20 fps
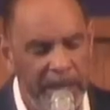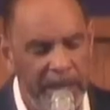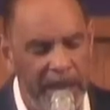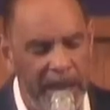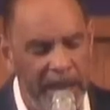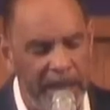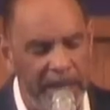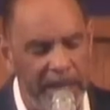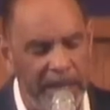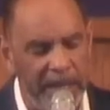
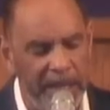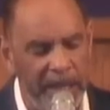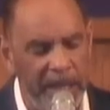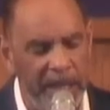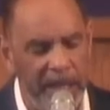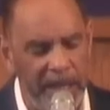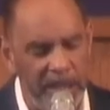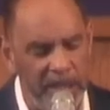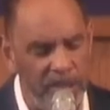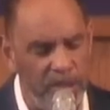that
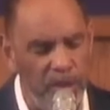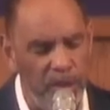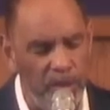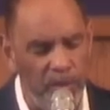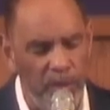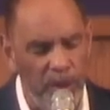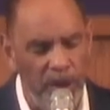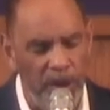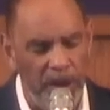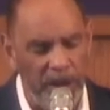it is your
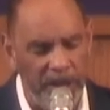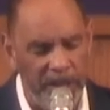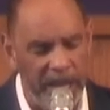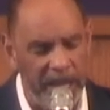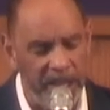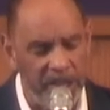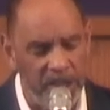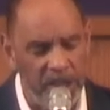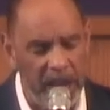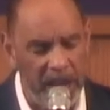word
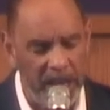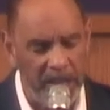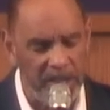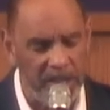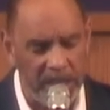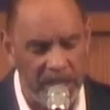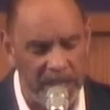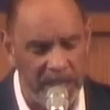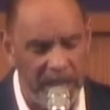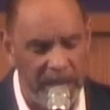that
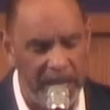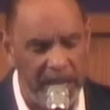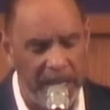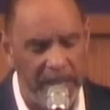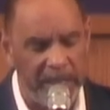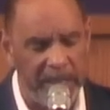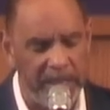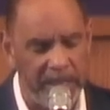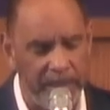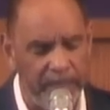changes
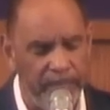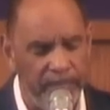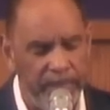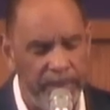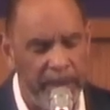things.